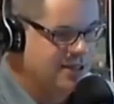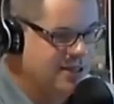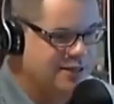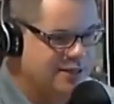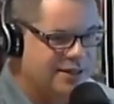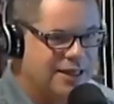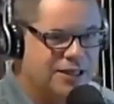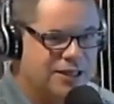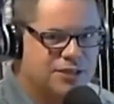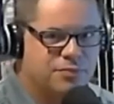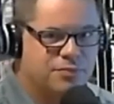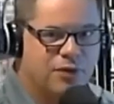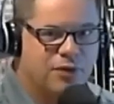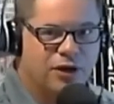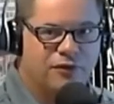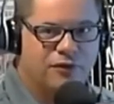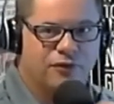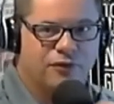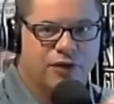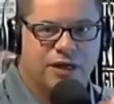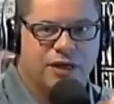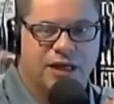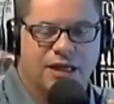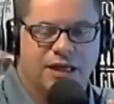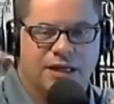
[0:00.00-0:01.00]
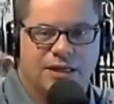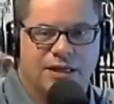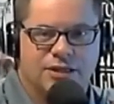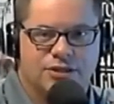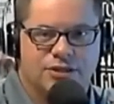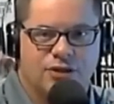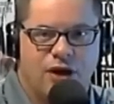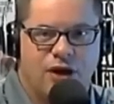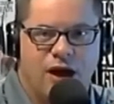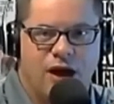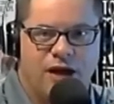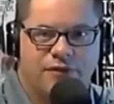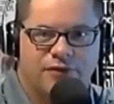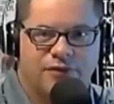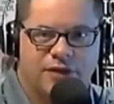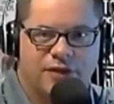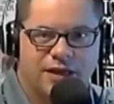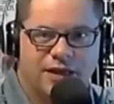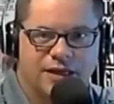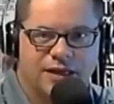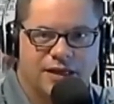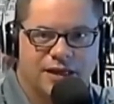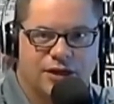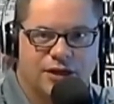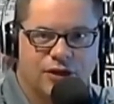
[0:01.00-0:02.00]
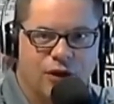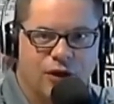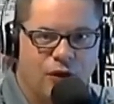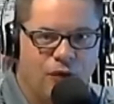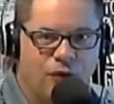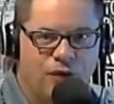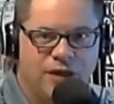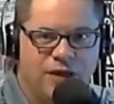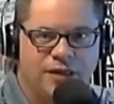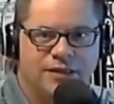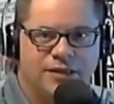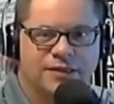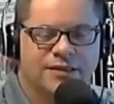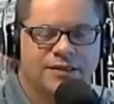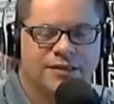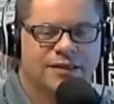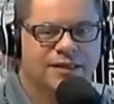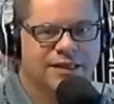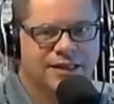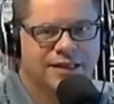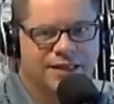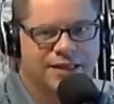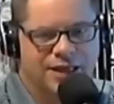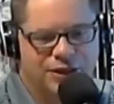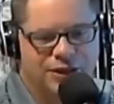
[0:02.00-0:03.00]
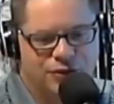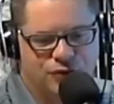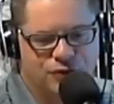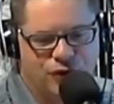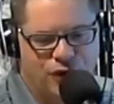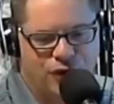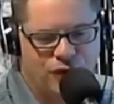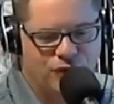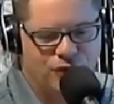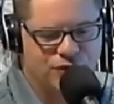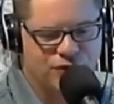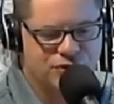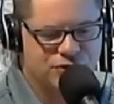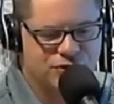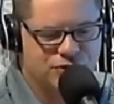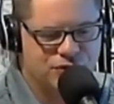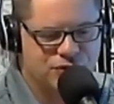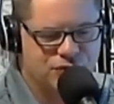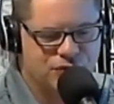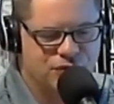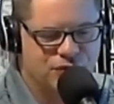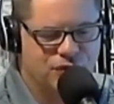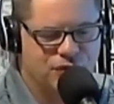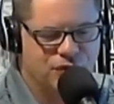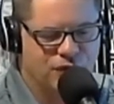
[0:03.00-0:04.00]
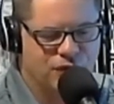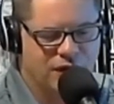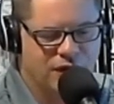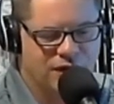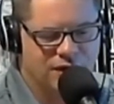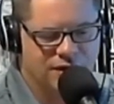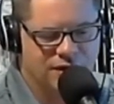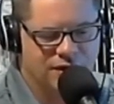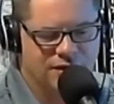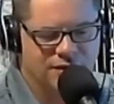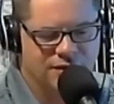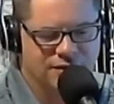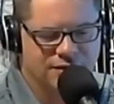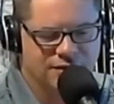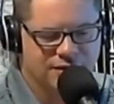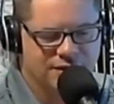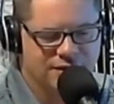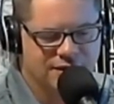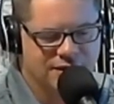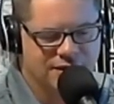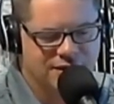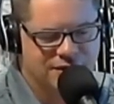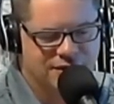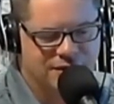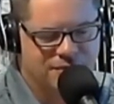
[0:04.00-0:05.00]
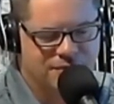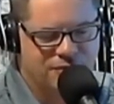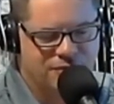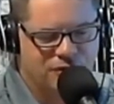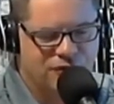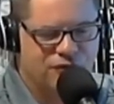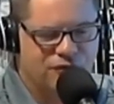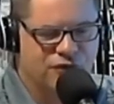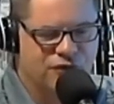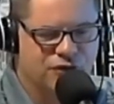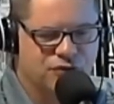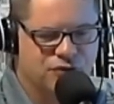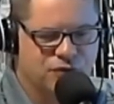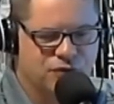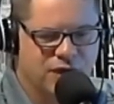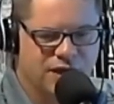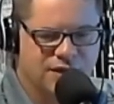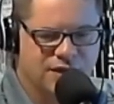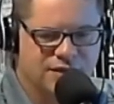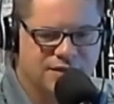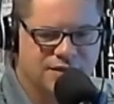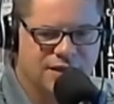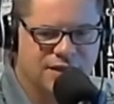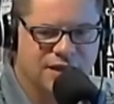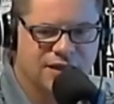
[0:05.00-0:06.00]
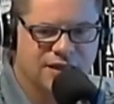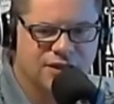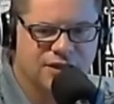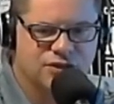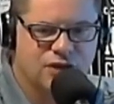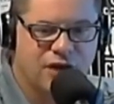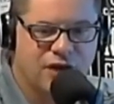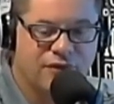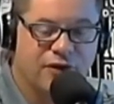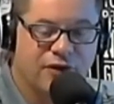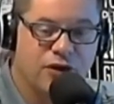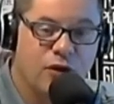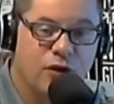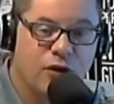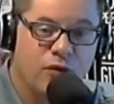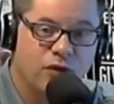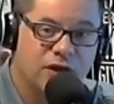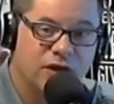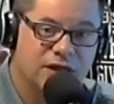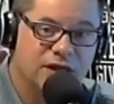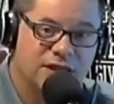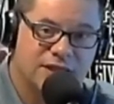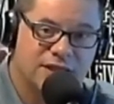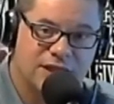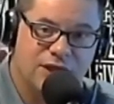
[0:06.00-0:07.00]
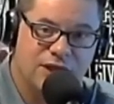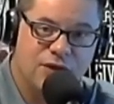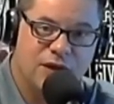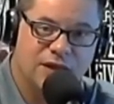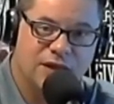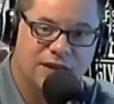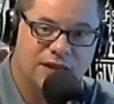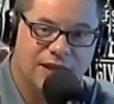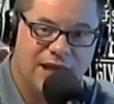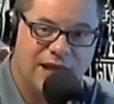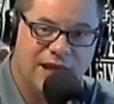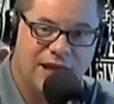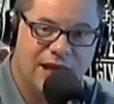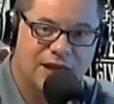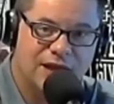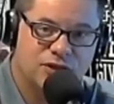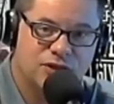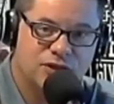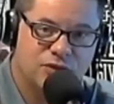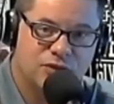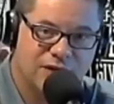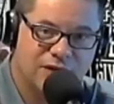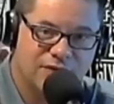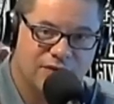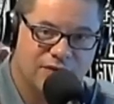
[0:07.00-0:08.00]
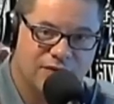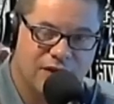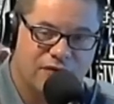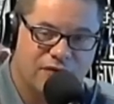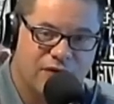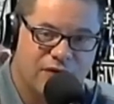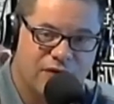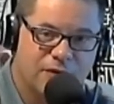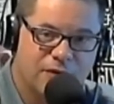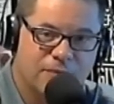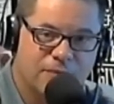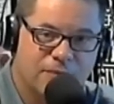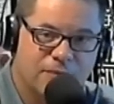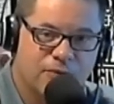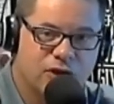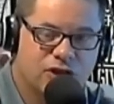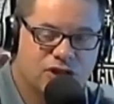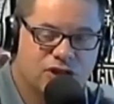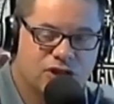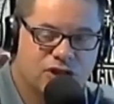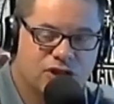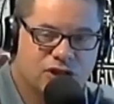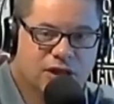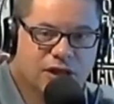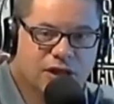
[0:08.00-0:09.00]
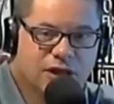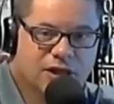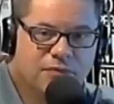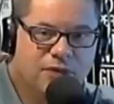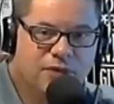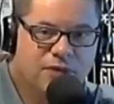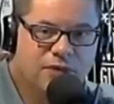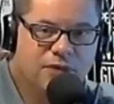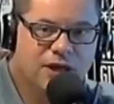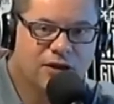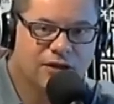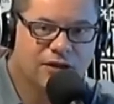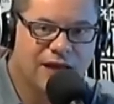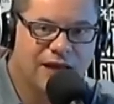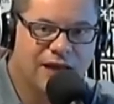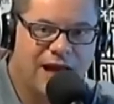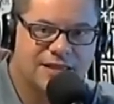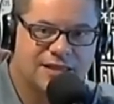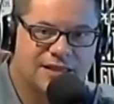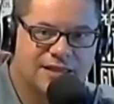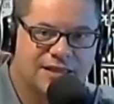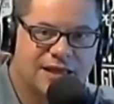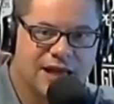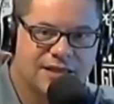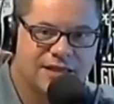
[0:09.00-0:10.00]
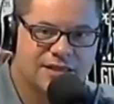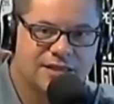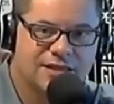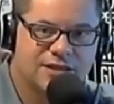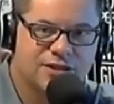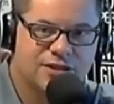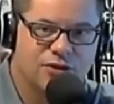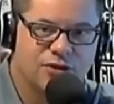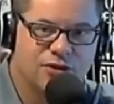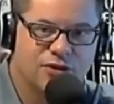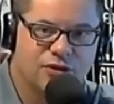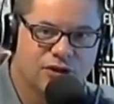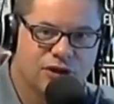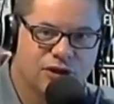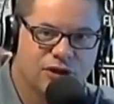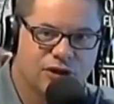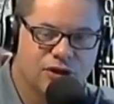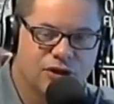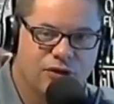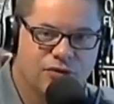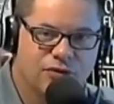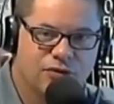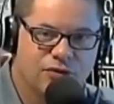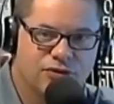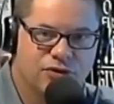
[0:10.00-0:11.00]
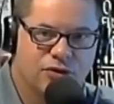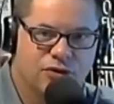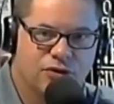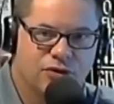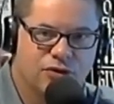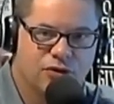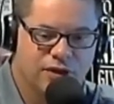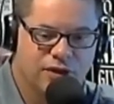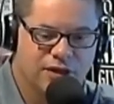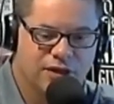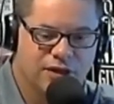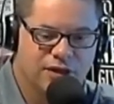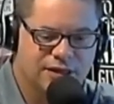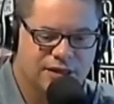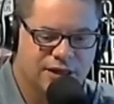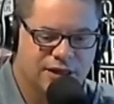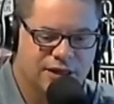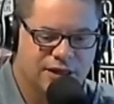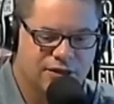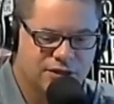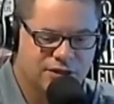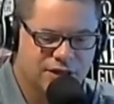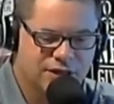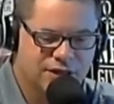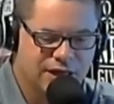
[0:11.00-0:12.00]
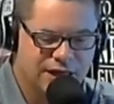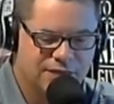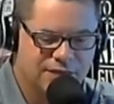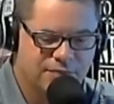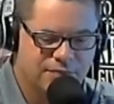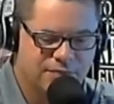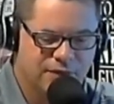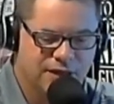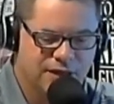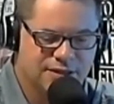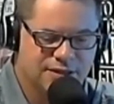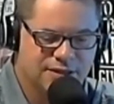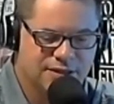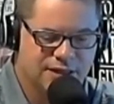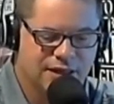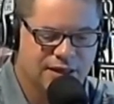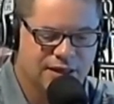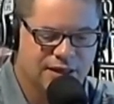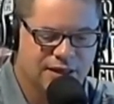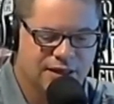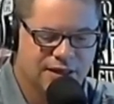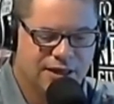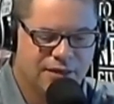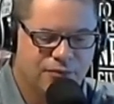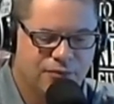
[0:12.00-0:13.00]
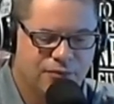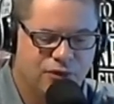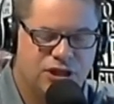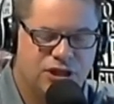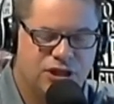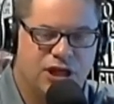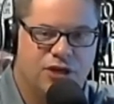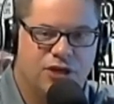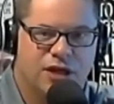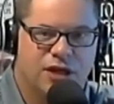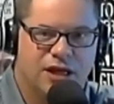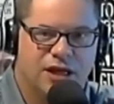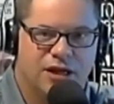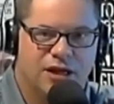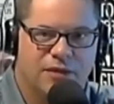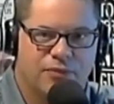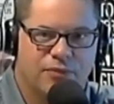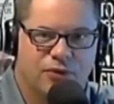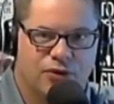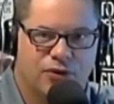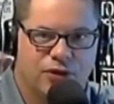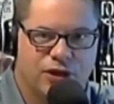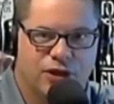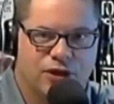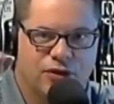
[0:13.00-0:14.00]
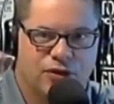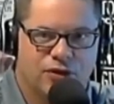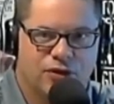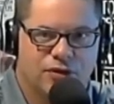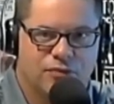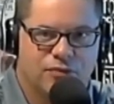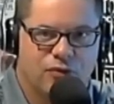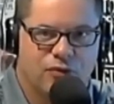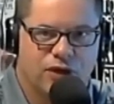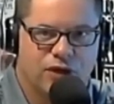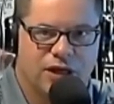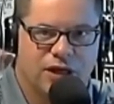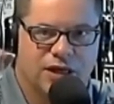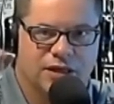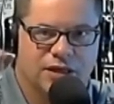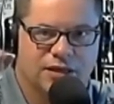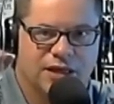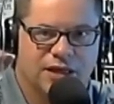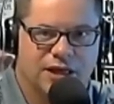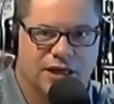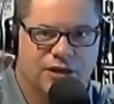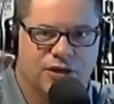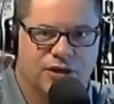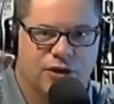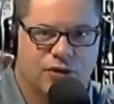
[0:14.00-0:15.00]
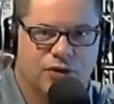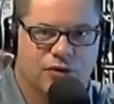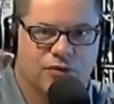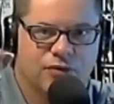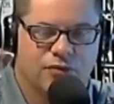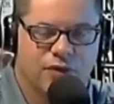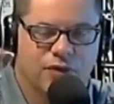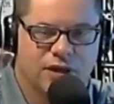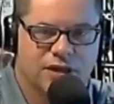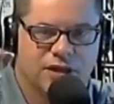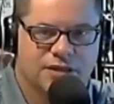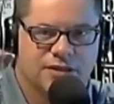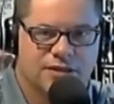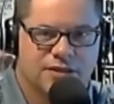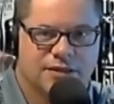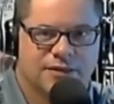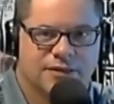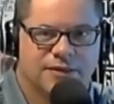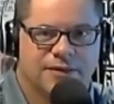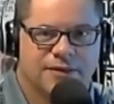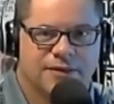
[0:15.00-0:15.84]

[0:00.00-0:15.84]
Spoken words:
Thanks, Mark, for kicking us off, getting it going like you always do. You are the perfect way to send this off. I know we're going to see you at the end, too, to give that final push, being our last guest. So you're going to close the door with us later tonight. But appreciate you getting up early here in the morning and getting going with us.